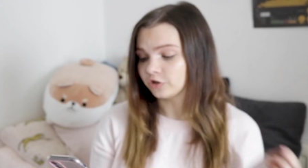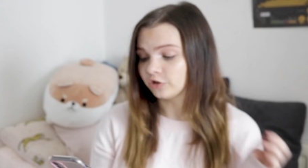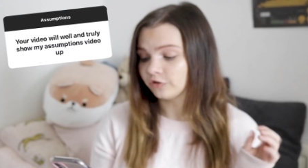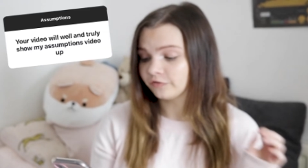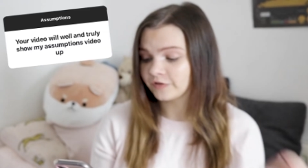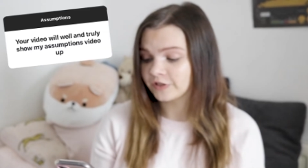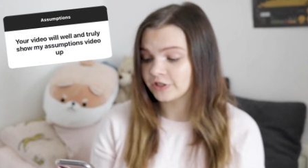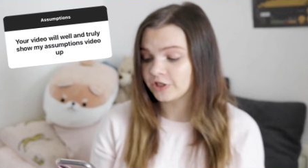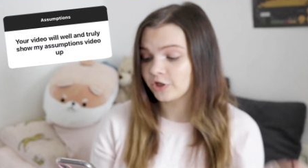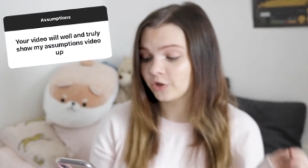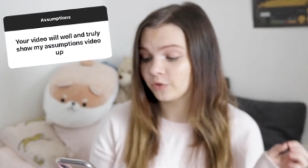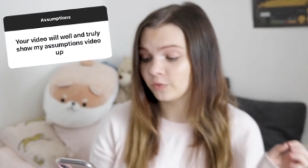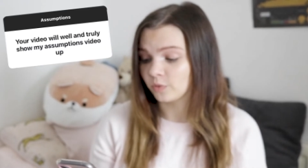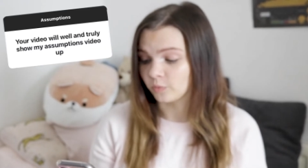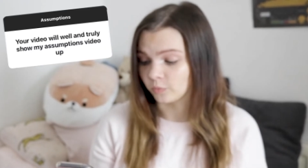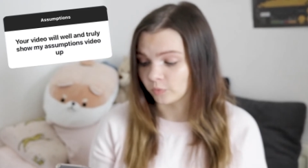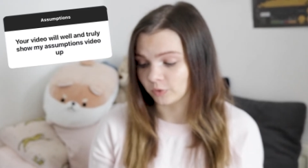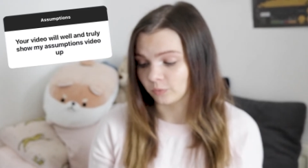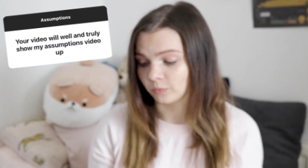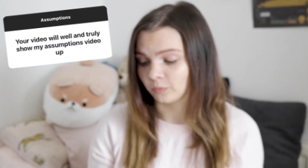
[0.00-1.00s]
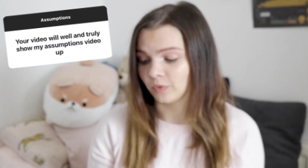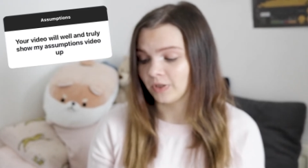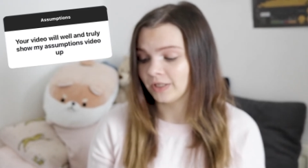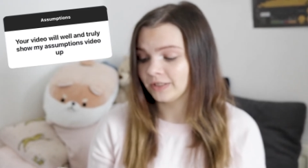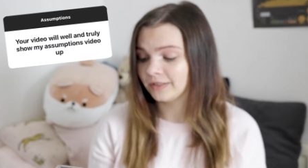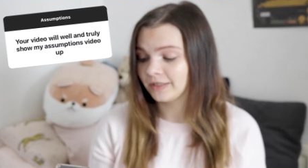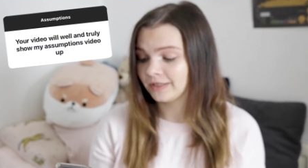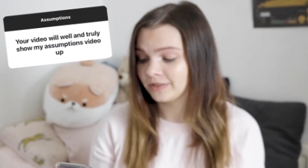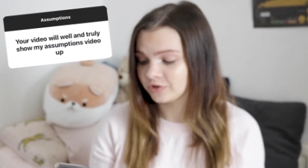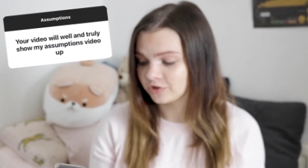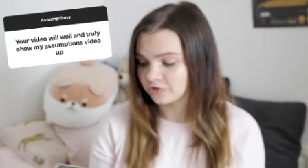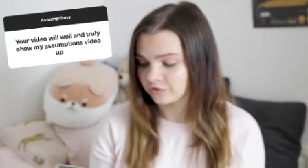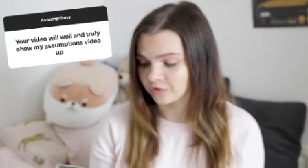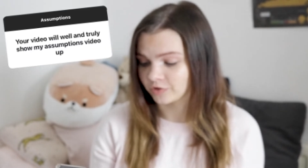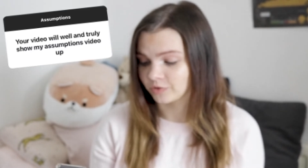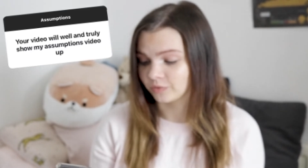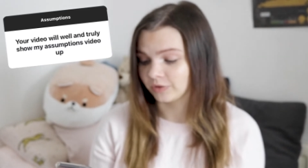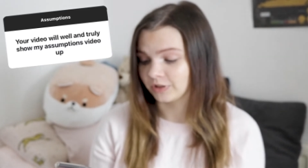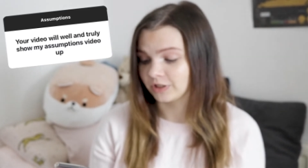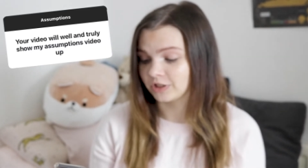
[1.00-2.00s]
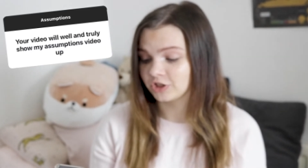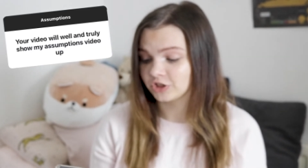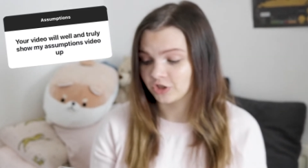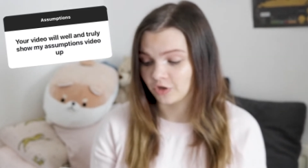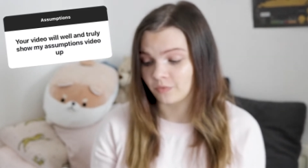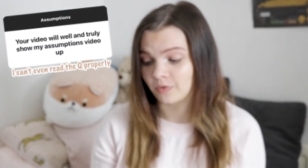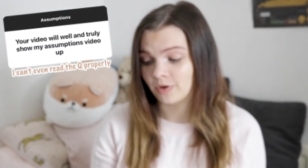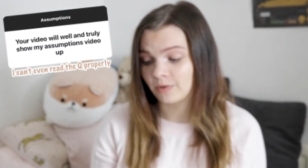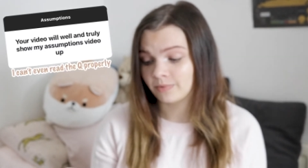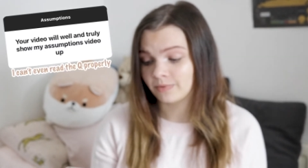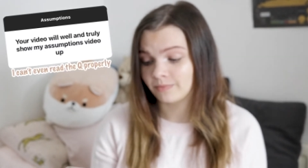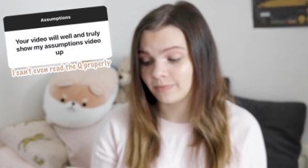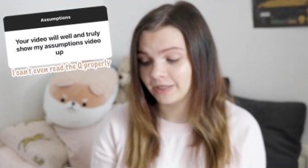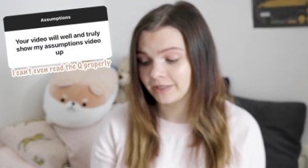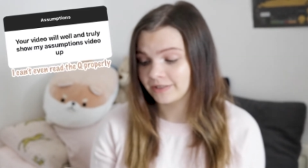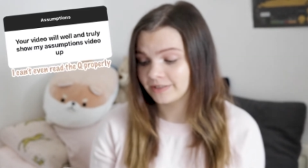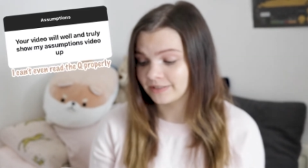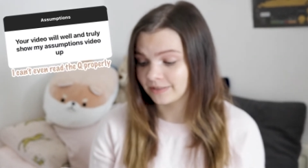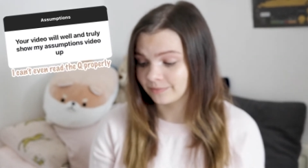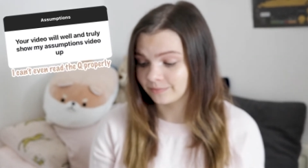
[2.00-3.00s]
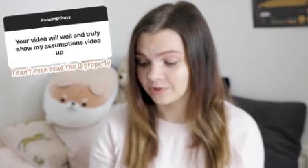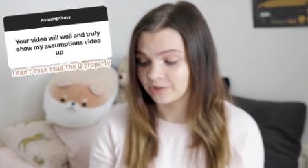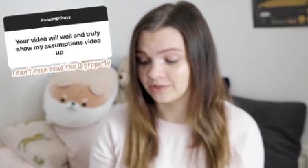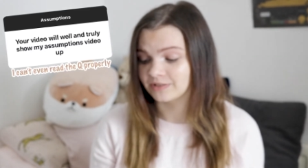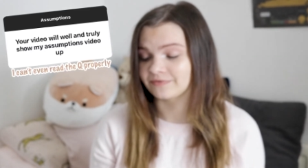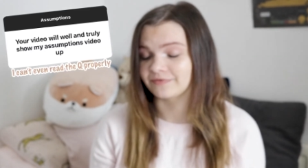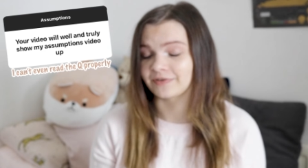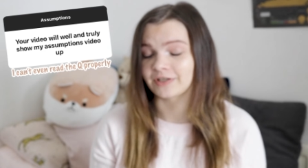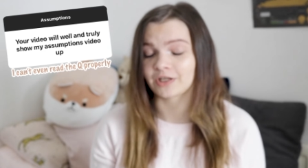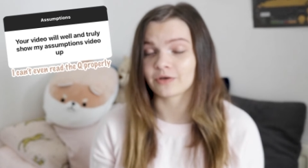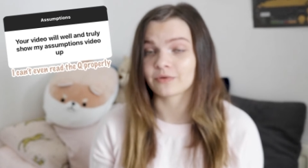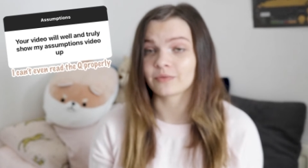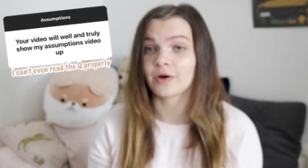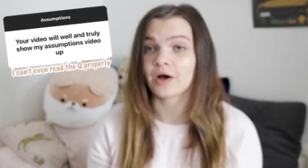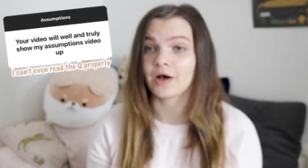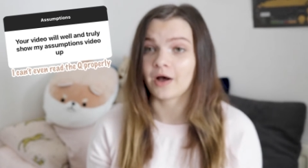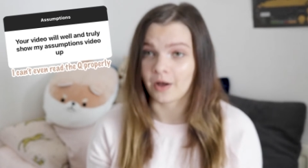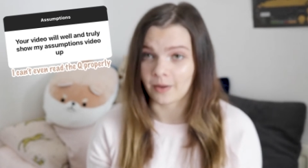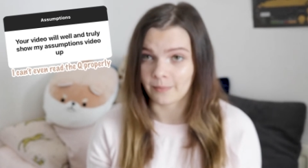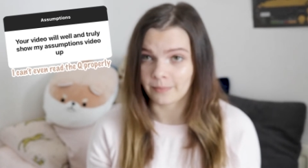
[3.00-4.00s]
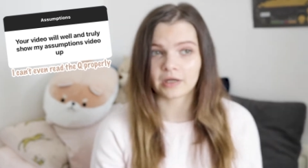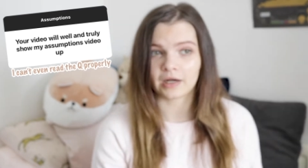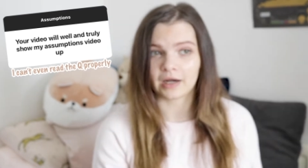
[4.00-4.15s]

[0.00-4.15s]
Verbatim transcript: Your video will well and truly show up my assumptions video up.